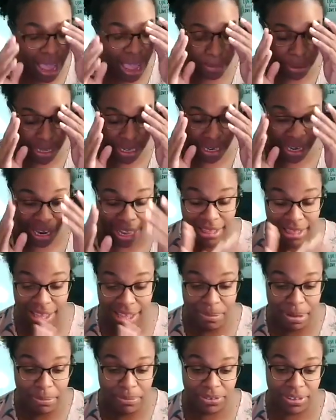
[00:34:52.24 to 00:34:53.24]
I mean, and I,
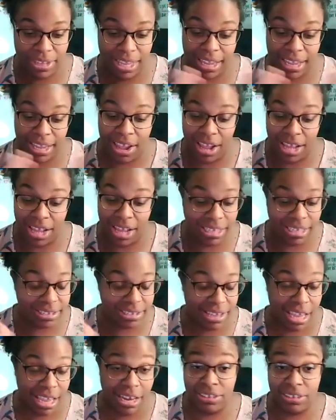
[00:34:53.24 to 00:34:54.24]
I, mean, I'm just like, God, he
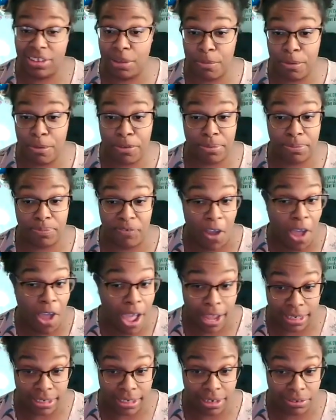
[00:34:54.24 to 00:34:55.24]
said it's gonna be
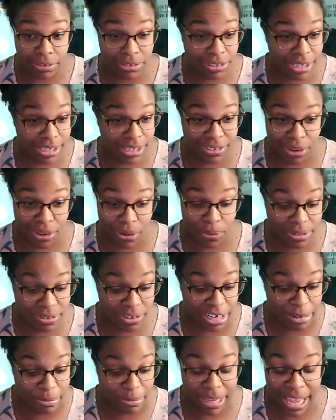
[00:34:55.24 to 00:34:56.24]
fine. I was like, so it's
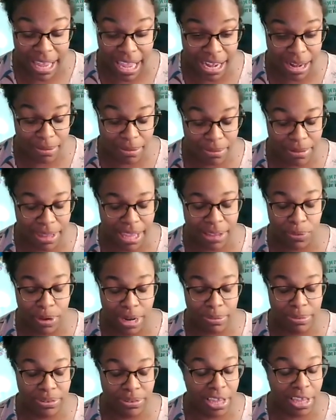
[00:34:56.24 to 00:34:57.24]
gonna be, and I was, and
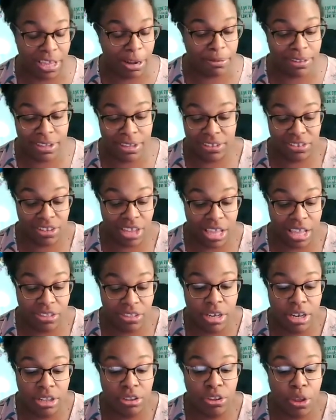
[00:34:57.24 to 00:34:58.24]
when I was telling, him, I said, it's,
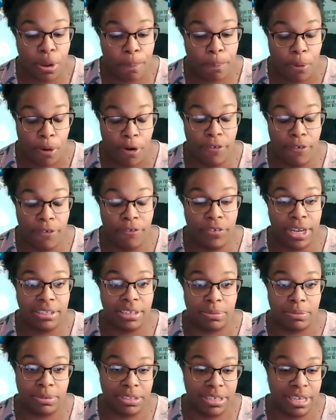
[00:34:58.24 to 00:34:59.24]
it's, gonna look
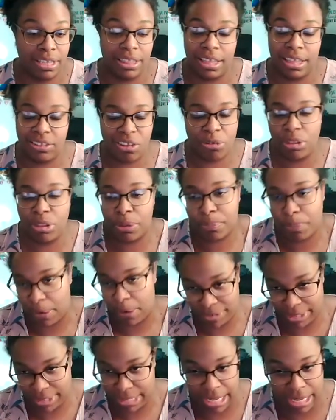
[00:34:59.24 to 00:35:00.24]
perfect. I was telling him it's gonna look
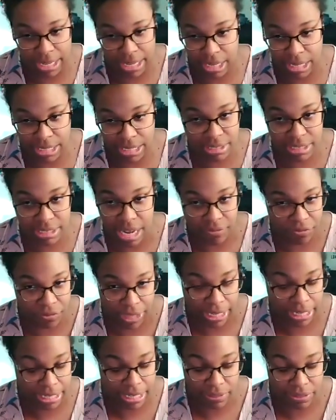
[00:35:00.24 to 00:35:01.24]
perfect, like it's never,
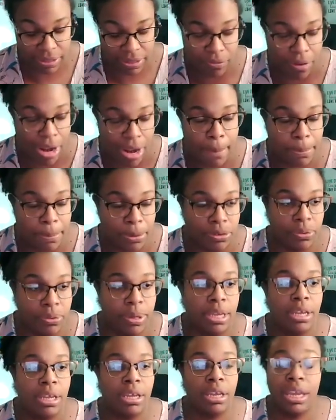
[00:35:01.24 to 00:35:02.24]
like nothing ever happened to
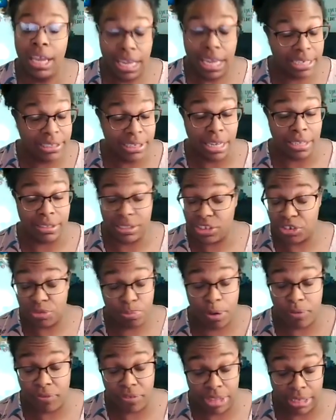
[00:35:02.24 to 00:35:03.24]
it. And it does, it looks
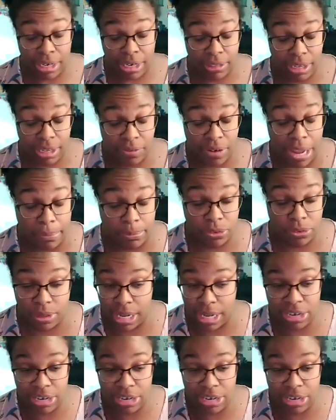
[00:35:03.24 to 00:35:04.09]
perfect, like nothing ever happened to it.